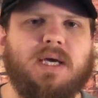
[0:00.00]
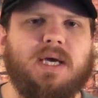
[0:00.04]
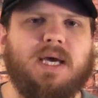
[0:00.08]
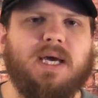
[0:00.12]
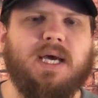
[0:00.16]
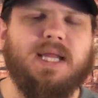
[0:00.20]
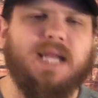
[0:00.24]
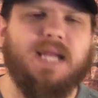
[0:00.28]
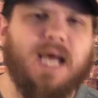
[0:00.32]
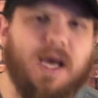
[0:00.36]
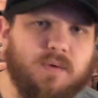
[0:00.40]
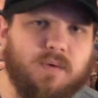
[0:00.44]

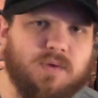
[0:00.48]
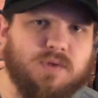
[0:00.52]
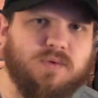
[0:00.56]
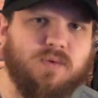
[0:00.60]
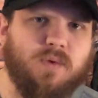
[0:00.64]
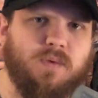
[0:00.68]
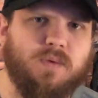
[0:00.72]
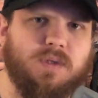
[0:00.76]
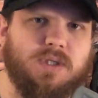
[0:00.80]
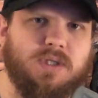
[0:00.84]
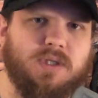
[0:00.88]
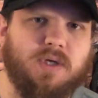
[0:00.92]
And that was
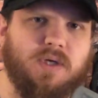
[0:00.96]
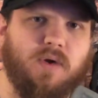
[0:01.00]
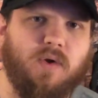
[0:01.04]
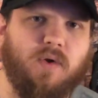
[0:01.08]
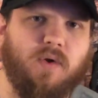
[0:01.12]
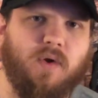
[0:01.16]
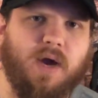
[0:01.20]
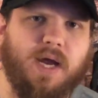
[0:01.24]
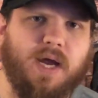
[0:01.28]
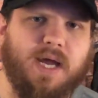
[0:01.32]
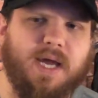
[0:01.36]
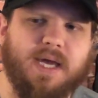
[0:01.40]
what was so
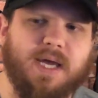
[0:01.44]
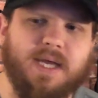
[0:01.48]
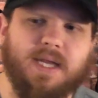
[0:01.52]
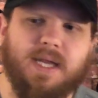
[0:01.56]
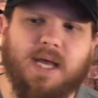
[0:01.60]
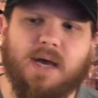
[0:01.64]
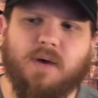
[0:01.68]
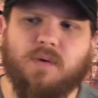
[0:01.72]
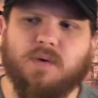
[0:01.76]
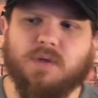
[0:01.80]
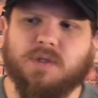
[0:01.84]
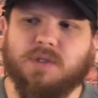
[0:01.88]
great. And that